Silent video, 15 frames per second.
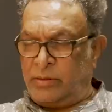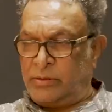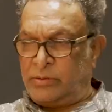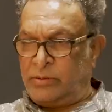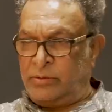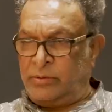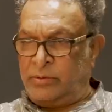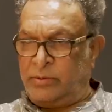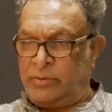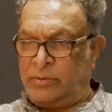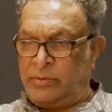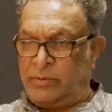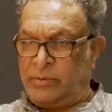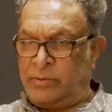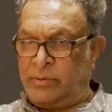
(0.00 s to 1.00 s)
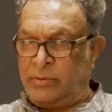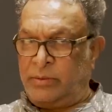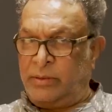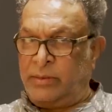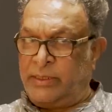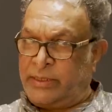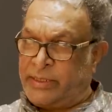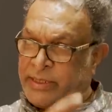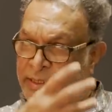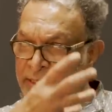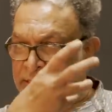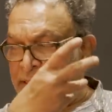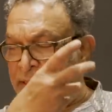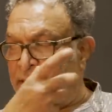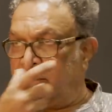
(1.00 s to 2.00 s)
So the
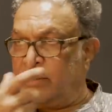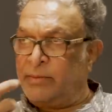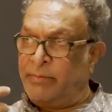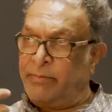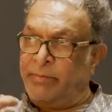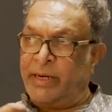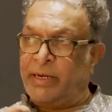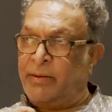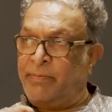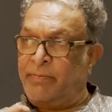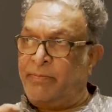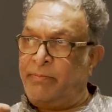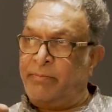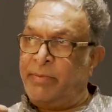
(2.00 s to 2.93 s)
traditional makeup